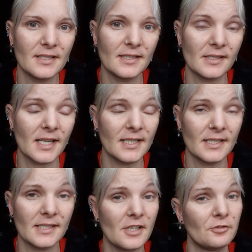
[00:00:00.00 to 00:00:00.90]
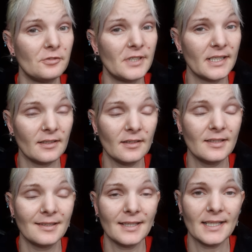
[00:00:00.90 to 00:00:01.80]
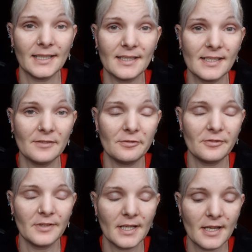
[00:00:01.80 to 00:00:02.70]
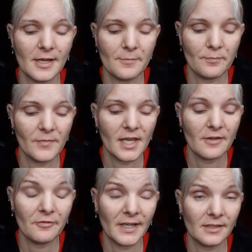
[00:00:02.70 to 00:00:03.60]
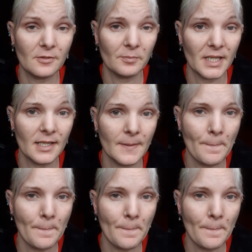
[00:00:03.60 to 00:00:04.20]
has had a real negative effect on me.